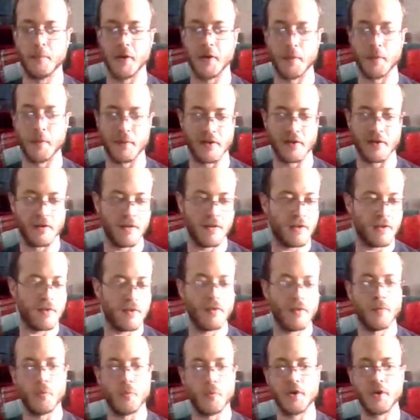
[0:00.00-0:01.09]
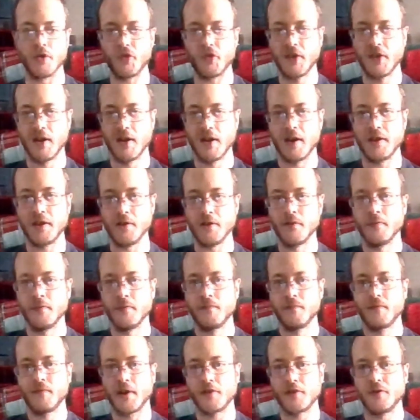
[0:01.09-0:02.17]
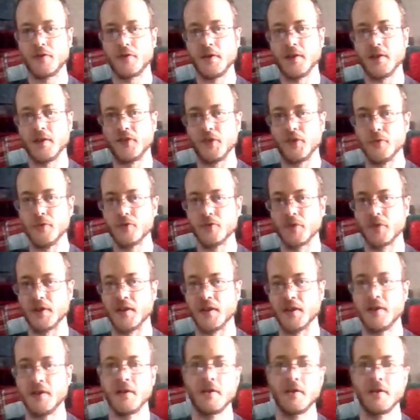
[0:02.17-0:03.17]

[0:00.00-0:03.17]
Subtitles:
I mean, when you see Idea Factory, it's usually